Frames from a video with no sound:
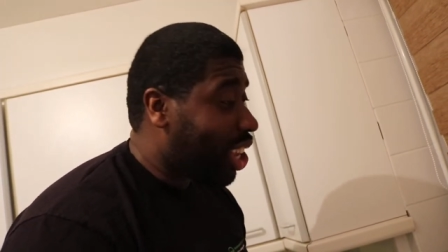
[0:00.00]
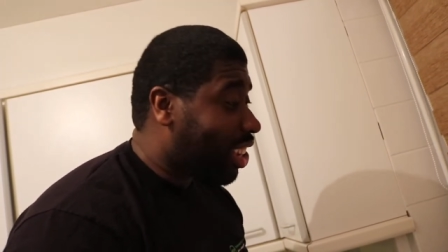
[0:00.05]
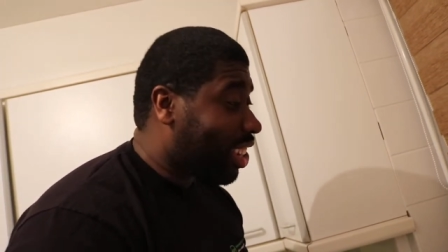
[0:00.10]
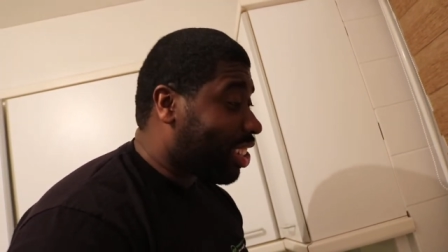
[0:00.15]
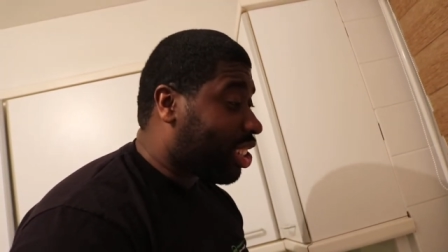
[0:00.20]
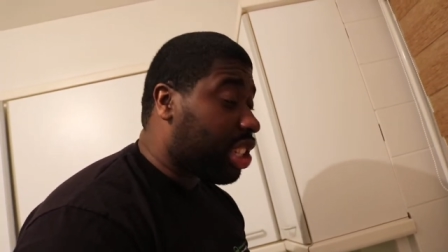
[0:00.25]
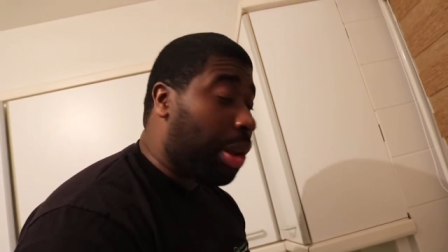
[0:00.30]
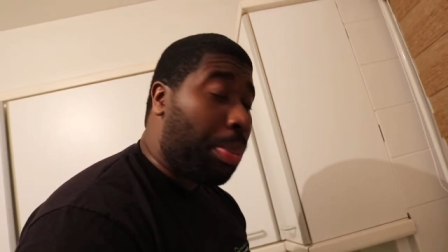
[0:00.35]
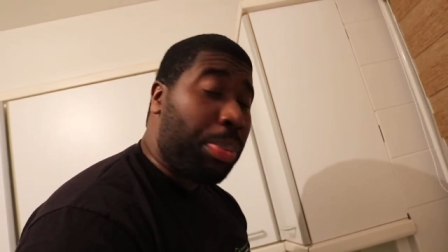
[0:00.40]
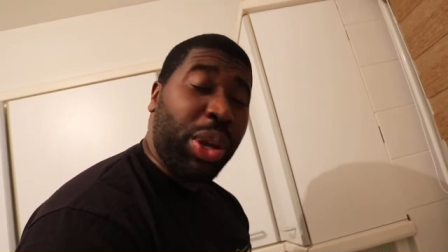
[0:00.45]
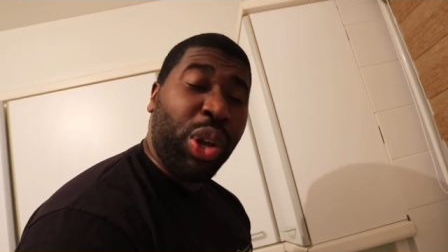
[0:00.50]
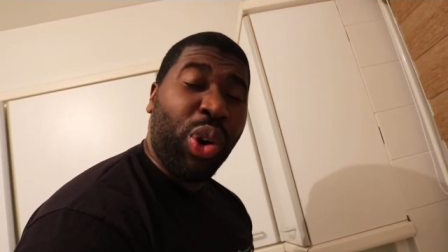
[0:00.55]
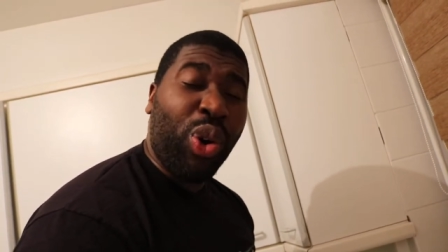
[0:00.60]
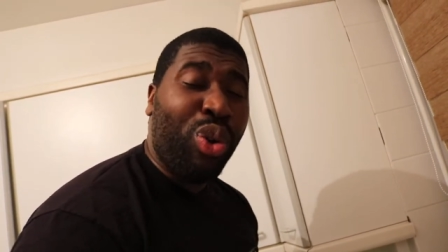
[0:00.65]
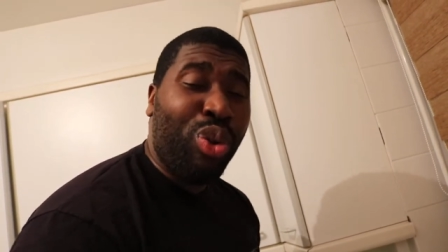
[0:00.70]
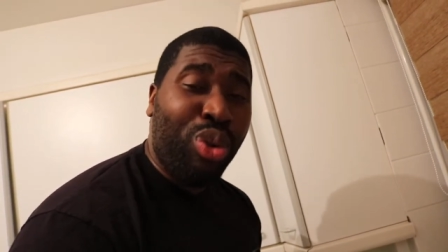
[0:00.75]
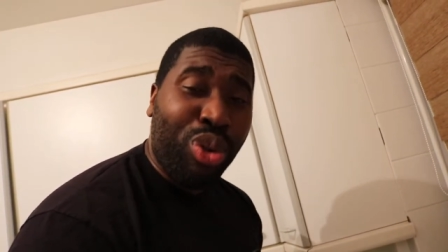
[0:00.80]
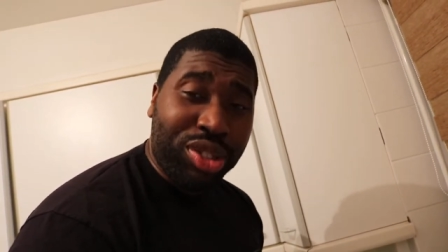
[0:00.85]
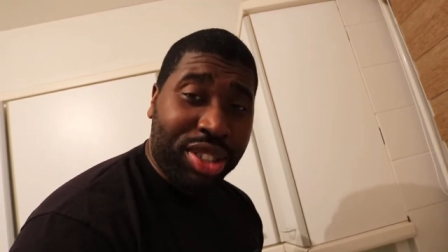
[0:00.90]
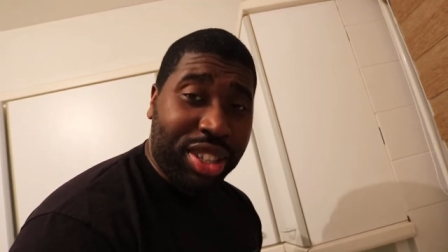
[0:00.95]
It's going to be
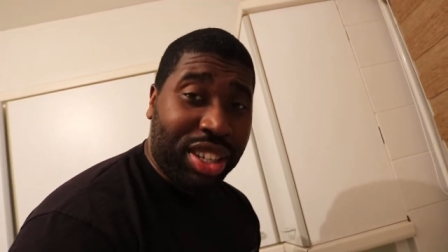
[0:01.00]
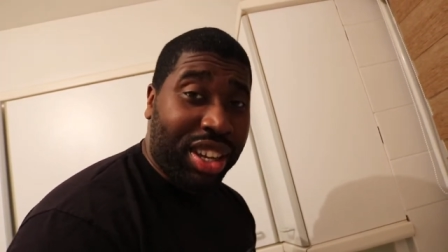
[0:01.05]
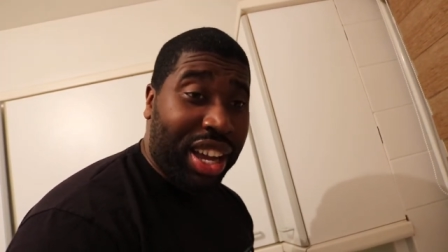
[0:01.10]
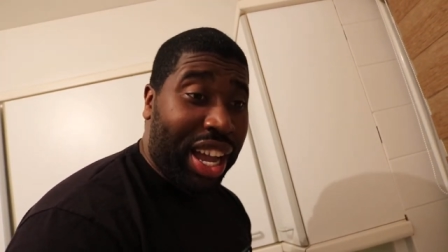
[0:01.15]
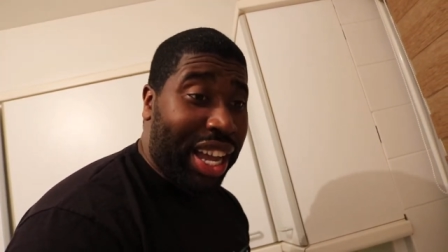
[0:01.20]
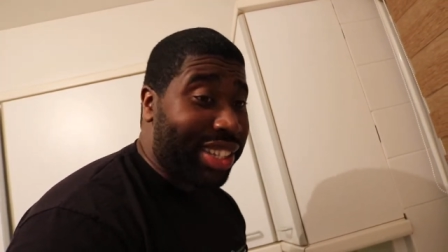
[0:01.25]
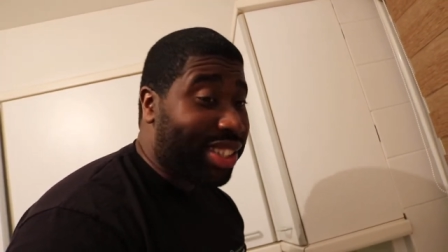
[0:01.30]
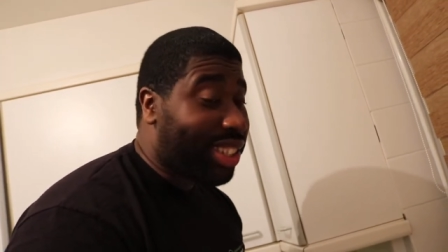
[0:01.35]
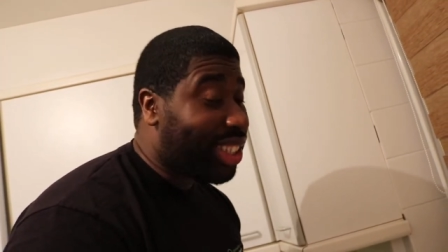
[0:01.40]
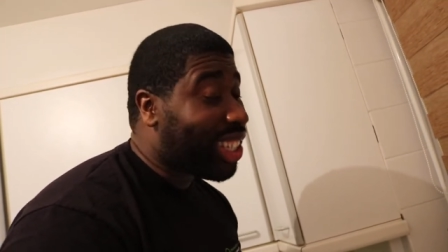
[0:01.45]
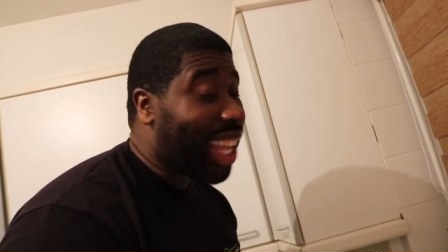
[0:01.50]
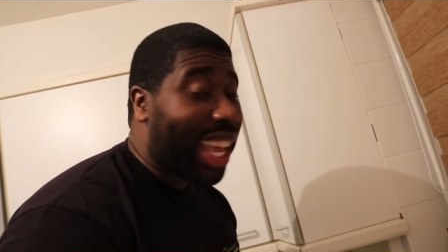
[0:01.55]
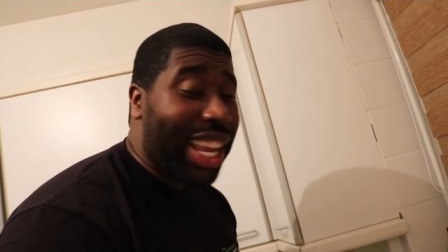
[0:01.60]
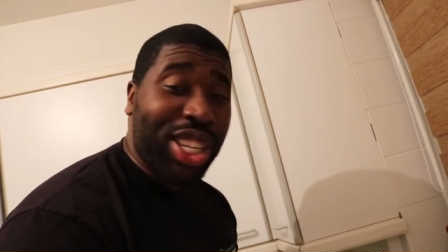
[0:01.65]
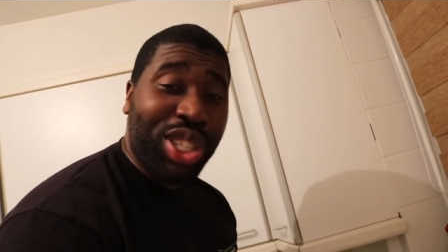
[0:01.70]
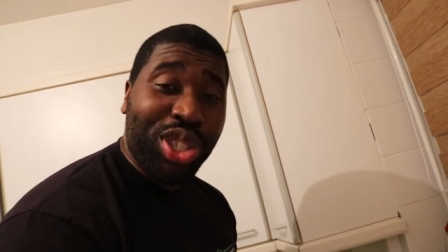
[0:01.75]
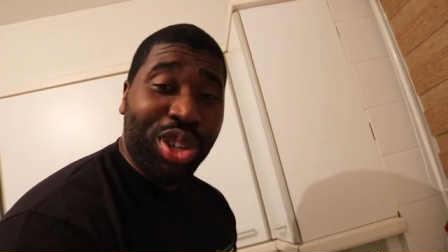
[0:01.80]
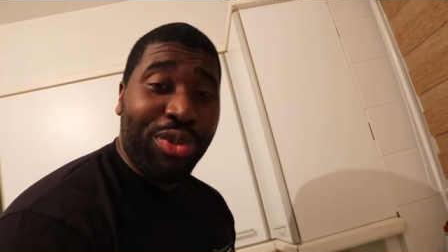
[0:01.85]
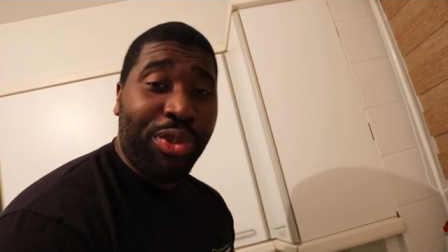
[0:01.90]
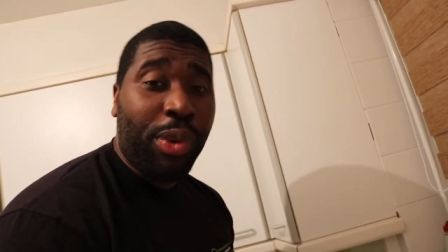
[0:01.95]
awesome, guys.
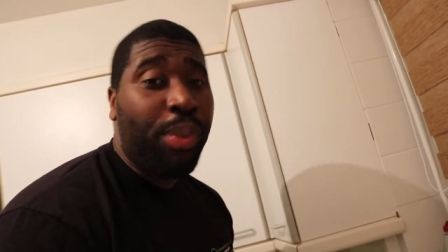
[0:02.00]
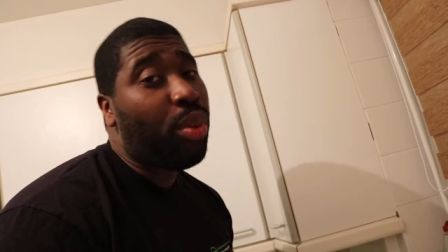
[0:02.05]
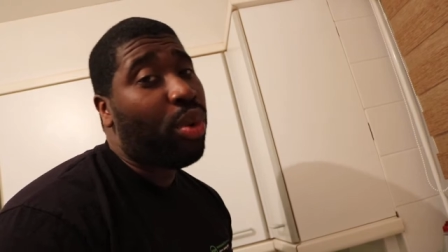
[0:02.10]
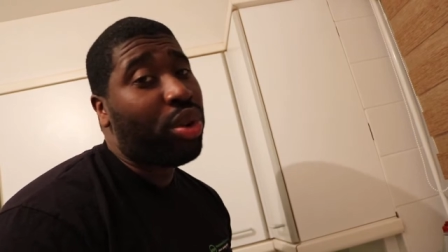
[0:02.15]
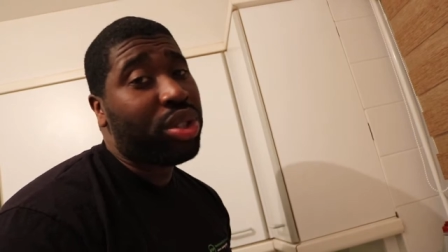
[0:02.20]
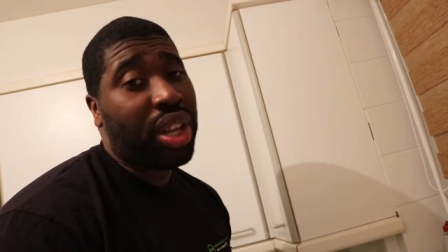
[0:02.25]
Stay tuned for more